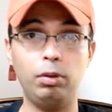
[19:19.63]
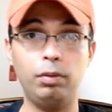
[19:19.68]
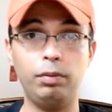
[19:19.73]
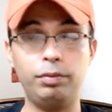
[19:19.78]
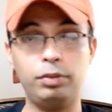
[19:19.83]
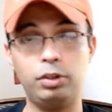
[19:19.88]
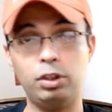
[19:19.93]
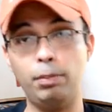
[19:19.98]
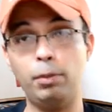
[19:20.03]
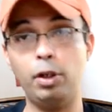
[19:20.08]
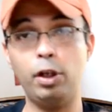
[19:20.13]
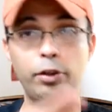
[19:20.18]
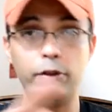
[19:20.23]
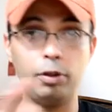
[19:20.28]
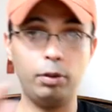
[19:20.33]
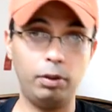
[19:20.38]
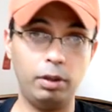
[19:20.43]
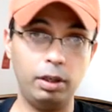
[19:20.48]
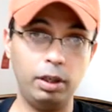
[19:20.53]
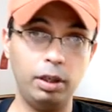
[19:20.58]
some
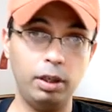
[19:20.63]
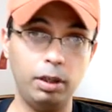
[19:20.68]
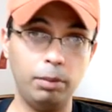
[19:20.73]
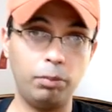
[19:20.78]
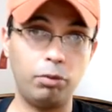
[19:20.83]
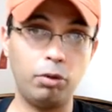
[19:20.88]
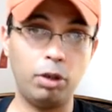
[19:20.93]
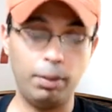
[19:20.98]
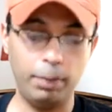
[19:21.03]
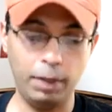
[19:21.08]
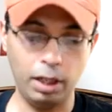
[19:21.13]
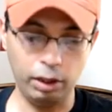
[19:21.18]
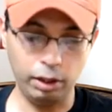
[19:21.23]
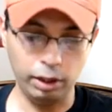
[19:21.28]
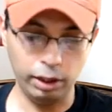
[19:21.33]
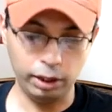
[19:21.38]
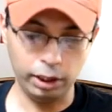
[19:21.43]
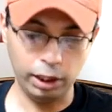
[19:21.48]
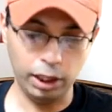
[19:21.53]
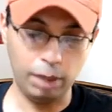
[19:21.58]
other
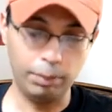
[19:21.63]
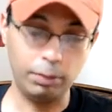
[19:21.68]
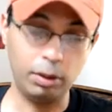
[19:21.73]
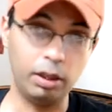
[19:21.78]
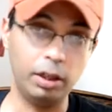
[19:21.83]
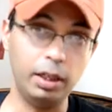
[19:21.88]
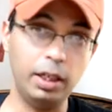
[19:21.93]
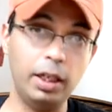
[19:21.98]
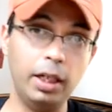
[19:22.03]
primary camera.